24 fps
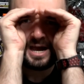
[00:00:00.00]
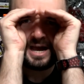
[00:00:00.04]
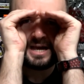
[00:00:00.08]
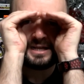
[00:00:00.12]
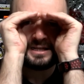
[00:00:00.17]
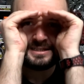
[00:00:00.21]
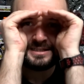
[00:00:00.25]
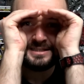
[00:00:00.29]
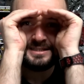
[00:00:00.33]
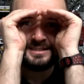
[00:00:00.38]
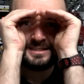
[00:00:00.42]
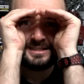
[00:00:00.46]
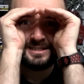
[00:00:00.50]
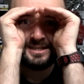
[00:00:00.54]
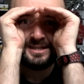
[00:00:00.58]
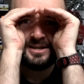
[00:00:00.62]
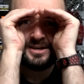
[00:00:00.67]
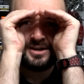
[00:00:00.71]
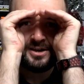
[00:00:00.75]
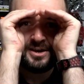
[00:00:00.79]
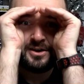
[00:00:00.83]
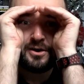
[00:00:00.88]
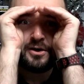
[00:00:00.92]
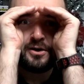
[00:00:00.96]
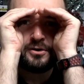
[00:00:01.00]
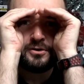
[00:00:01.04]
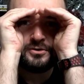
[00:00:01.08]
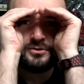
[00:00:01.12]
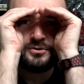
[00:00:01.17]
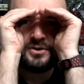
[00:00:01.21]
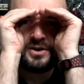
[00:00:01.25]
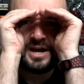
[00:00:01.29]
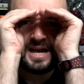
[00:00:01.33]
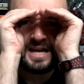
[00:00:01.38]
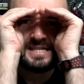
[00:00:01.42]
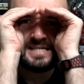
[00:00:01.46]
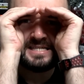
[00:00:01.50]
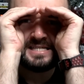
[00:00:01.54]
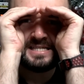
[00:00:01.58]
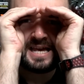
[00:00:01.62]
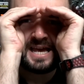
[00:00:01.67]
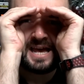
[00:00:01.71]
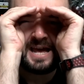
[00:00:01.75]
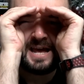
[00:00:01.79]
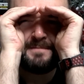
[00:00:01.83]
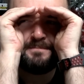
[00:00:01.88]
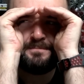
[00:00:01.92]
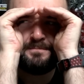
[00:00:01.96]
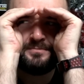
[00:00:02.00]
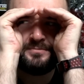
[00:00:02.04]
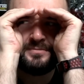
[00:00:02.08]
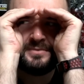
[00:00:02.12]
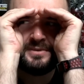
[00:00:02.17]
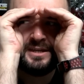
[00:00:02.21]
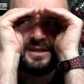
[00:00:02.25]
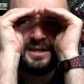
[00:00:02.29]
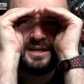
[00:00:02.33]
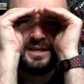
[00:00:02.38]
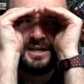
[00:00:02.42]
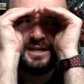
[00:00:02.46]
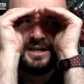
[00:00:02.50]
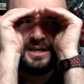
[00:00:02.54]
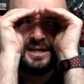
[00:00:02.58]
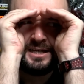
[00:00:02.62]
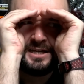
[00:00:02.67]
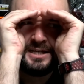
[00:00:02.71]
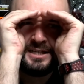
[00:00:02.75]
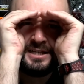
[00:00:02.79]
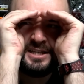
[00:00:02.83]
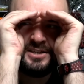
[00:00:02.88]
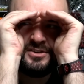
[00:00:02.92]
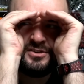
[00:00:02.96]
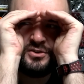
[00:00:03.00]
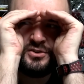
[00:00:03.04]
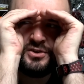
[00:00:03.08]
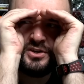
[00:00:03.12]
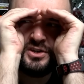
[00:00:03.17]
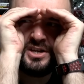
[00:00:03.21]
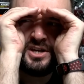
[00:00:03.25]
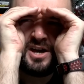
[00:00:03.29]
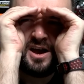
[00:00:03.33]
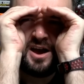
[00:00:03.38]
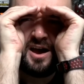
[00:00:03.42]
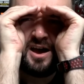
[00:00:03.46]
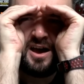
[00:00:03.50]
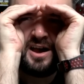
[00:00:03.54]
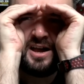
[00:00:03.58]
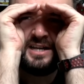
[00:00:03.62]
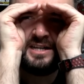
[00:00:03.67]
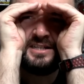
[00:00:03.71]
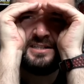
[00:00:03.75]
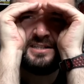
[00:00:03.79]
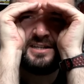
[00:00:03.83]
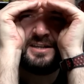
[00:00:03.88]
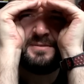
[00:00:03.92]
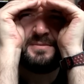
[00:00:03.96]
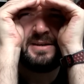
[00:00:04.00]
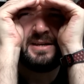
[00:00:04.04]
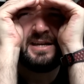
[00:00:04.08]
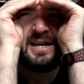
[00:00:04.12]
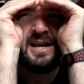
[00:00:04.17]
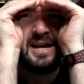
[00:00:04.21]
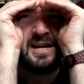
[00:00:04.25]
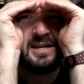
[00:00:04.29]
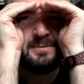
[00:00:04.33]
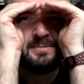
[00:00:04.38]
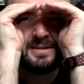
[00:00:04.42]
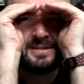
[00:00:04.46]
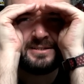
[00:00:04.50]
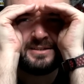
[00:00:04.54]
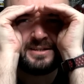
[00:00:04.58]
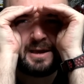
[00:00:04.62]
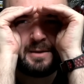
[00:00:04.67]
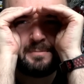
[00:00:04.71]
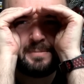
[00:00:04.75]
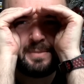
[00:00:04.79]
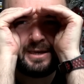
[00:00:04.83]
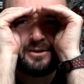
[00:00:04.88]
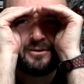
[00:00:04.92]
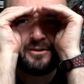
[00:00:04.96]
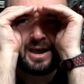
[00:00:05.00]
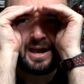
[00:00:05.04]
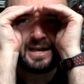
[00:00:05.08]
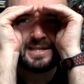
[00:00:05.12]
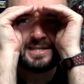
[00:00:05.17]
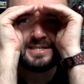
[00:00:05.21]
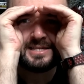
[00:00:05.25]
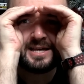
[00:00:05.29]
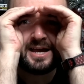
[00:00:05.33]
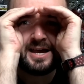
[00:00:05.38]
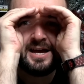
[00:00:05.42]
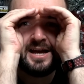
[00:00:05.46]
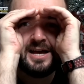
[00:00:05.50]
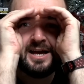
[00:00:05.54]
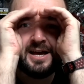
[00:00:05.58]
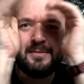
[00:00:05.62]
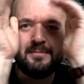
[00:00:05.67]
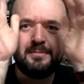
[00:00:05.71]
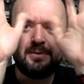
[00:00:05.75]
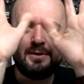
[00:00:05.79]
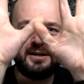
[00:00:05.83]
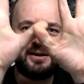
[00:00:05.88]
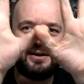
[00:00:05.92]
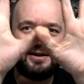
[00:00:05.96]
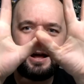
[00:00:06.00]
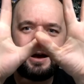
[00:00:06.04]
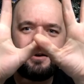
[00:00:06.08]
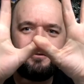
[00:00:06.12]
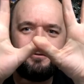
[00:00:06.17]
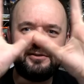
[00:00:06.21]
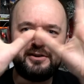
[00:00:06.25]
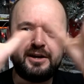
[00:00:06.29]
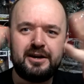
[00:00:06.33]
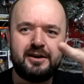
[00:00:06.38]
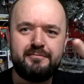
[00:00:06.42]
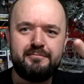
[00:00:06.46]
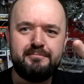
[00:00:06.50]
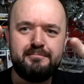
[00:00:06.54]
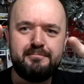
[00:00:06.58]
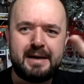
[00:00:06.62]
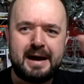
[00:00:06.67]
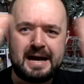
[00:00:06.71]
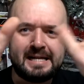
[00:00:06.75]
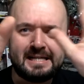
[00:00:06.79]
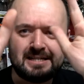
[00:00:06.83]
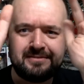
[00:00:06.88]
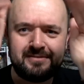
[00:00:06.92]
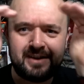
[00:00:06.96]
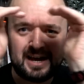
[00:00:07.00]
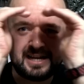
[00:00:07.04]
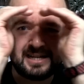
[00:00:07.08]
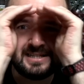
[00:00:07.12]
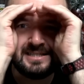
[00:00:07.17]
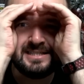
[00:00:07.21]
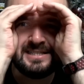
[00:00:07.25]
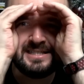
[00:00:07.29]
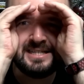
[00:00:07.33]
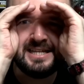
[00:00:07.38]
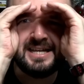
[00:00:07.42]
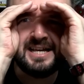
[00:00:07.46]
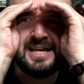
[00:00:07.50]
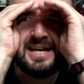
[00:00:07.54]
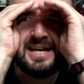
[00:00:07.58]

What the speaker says: hands on your headset, you can kind of, I mean, it kind of depends on how big your hands are, but I don't have kind of massive hands.